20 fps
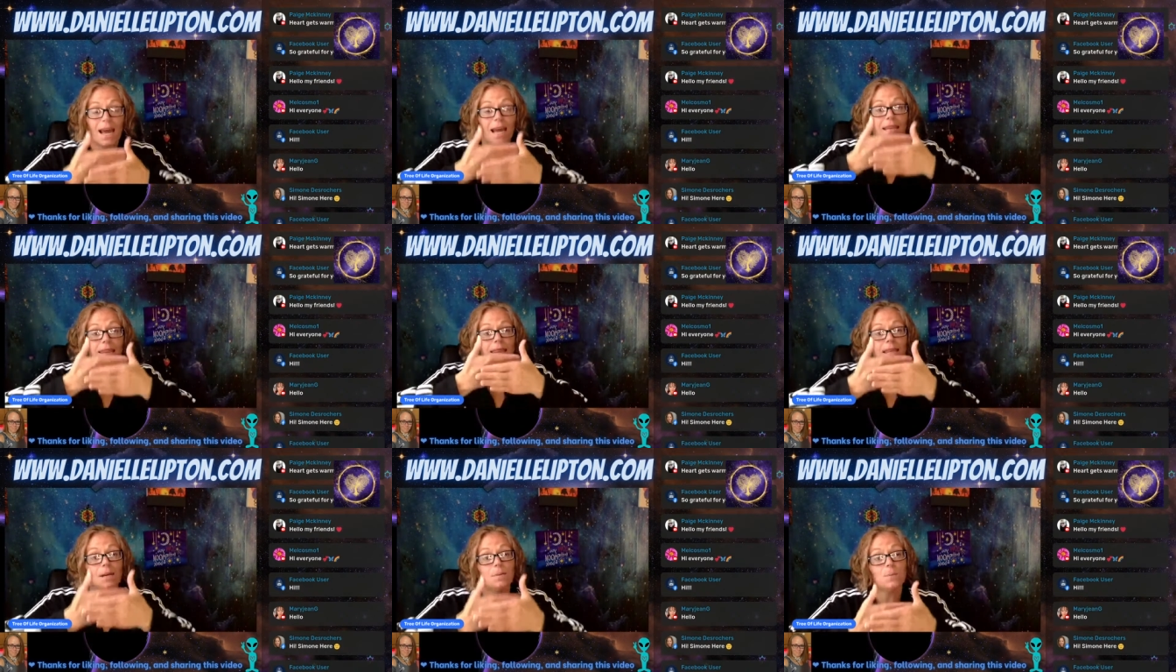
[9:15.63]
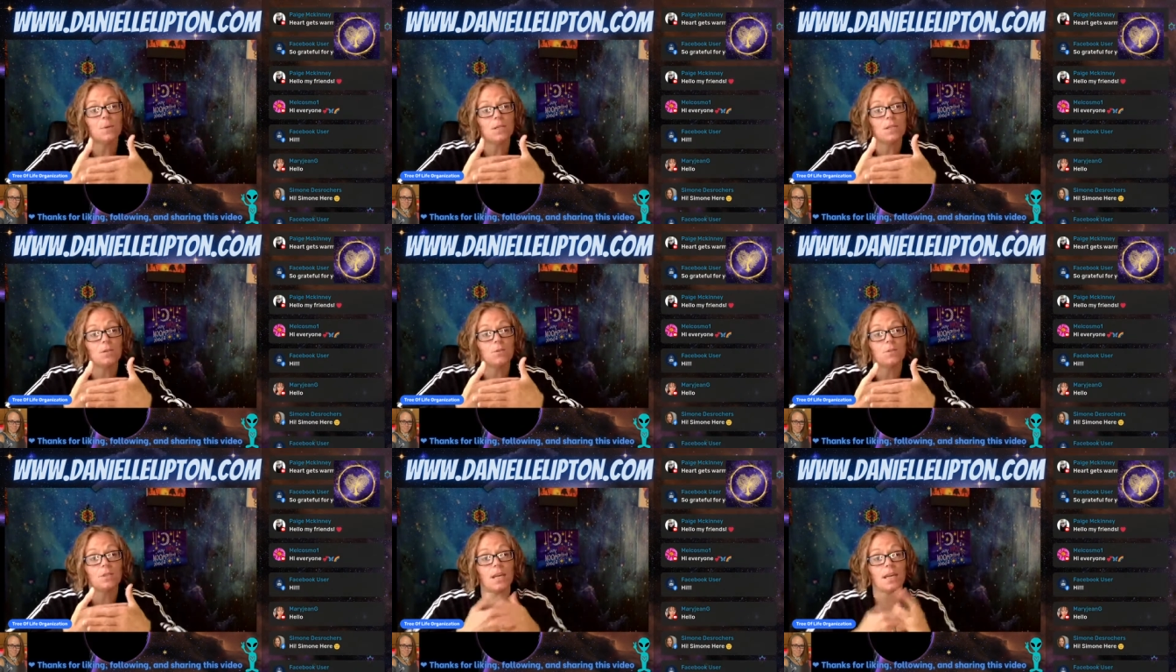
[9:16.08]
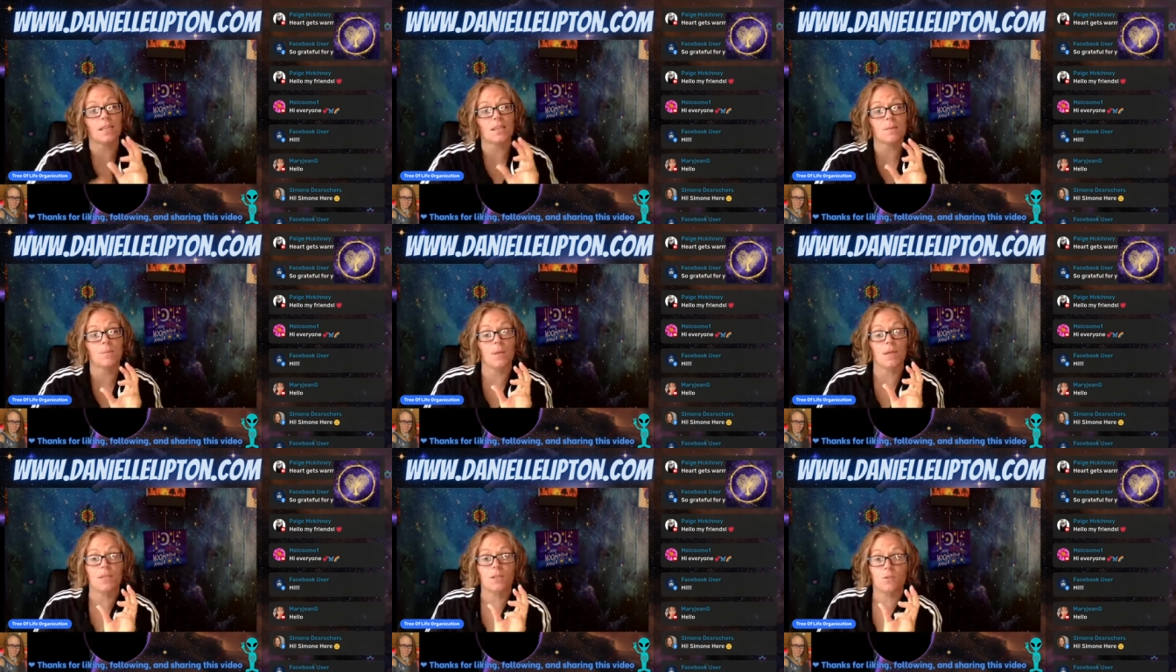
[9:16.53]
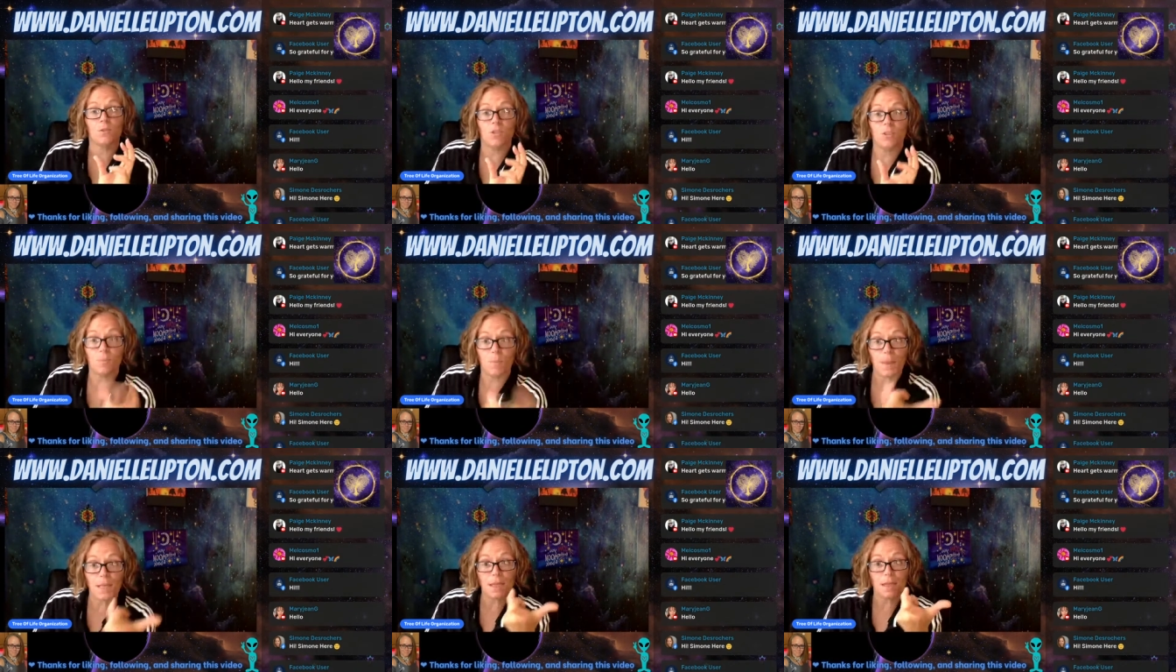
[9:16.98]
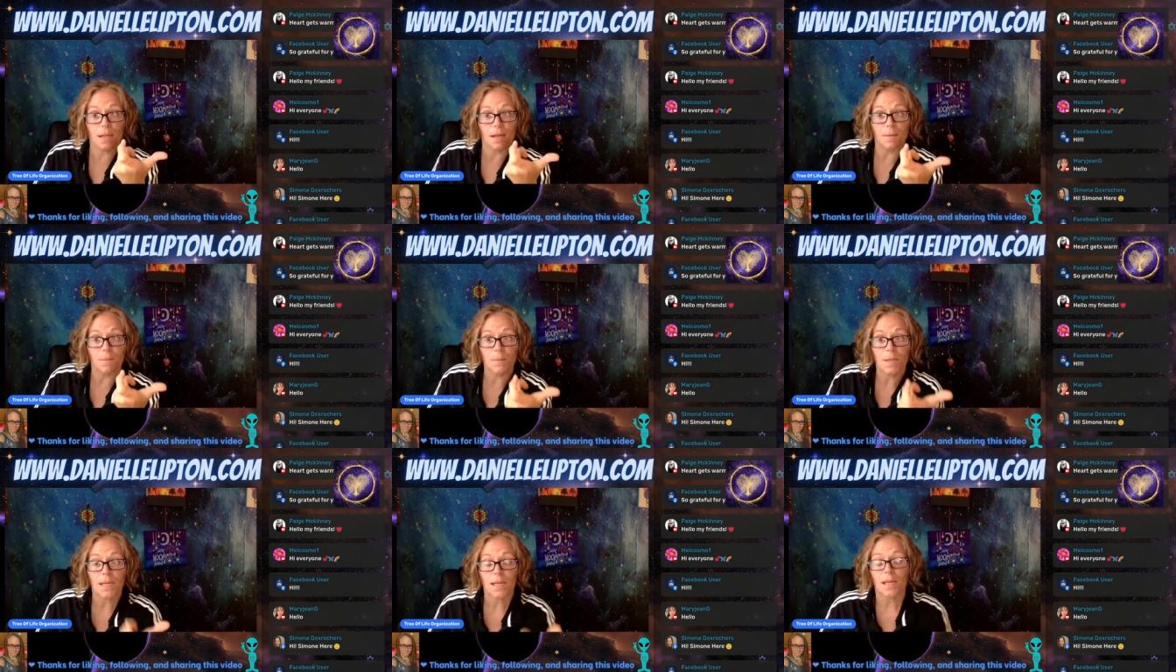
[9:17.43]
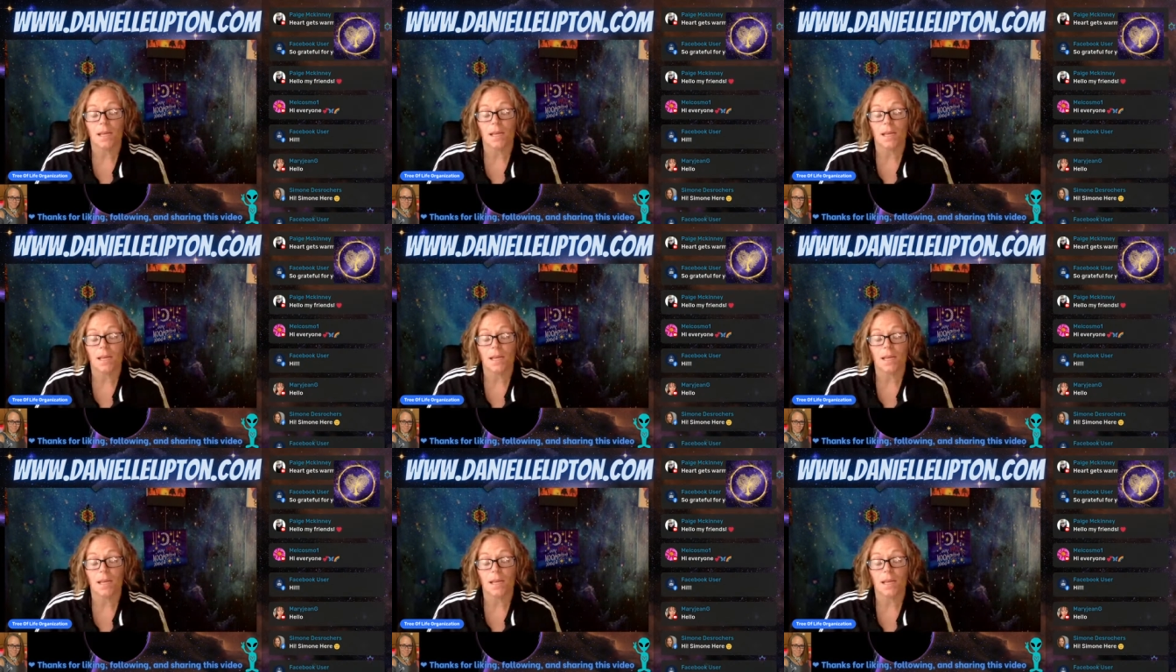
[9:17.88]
And then when you take them and you spin them,